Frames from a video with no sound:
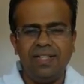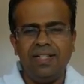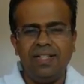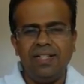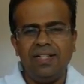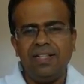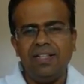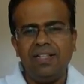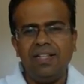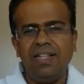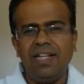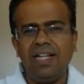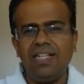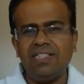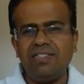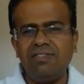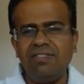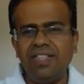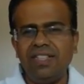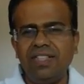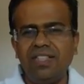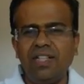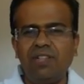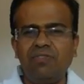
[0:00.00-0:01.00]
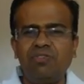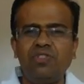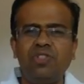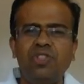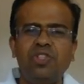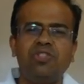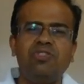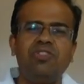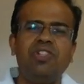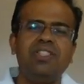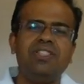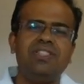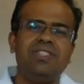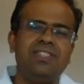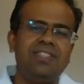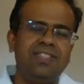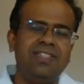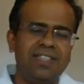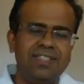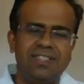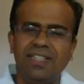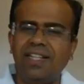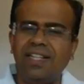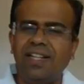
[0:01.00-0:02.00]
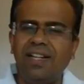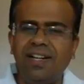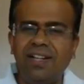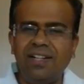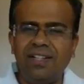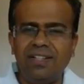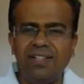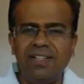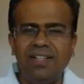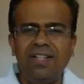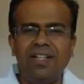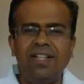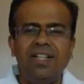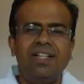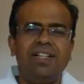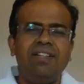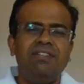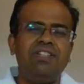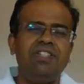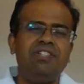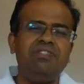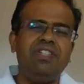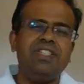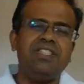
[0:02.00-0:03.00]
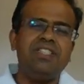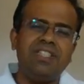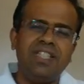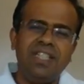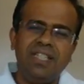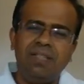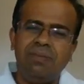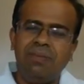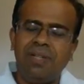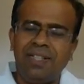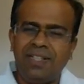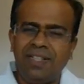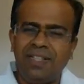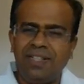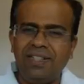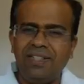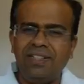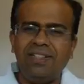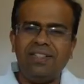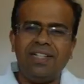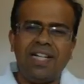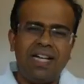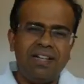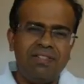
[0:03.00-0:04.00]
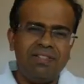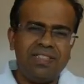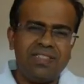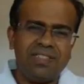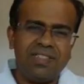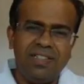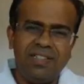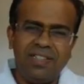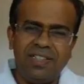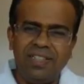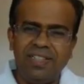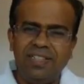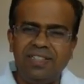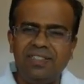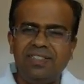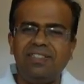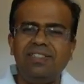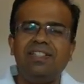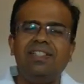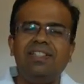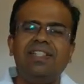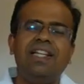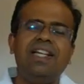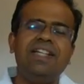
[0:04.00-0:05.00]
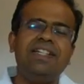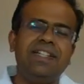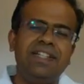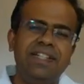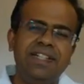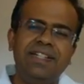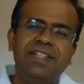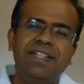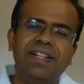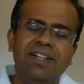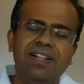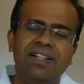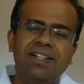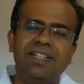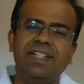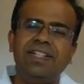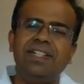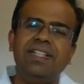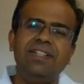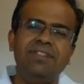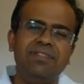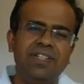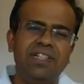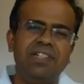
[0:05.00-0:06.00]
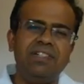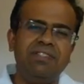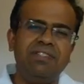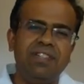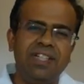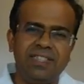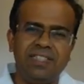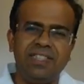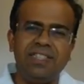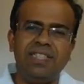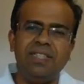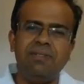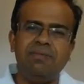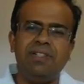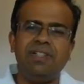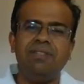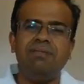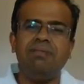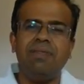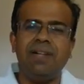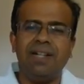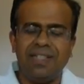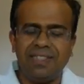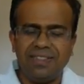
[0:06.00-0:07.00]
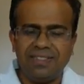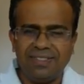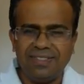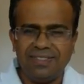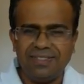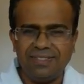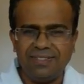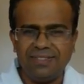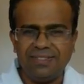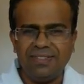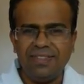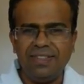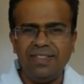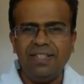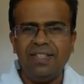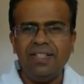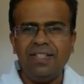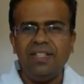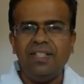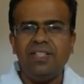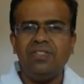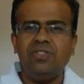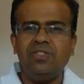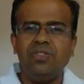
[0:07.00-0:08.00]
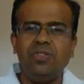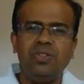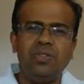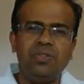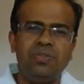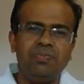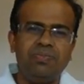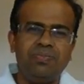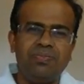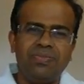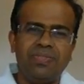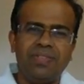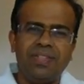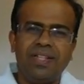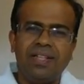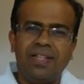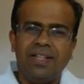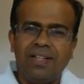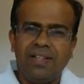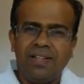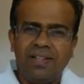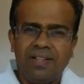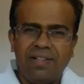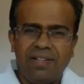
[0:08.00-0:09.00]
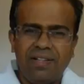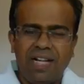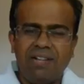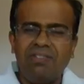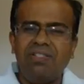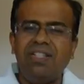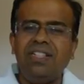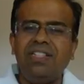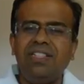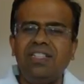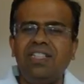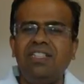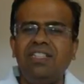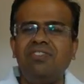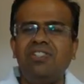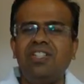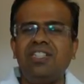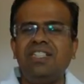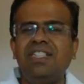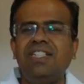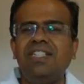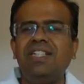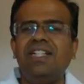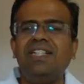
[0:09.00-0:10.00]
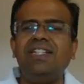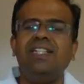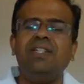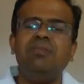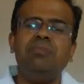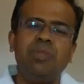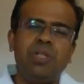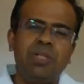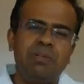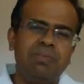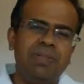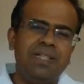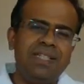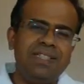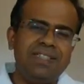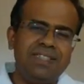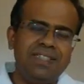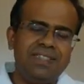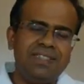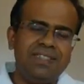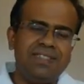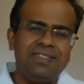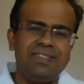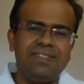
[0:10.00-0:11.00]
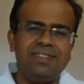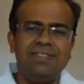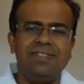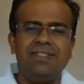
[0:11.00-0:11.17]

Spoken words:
Last week, of course, was Dussehra, which was celebrated in a diverse countries like India in different ways in different parts. So, Ravan Dahan was done at number of places.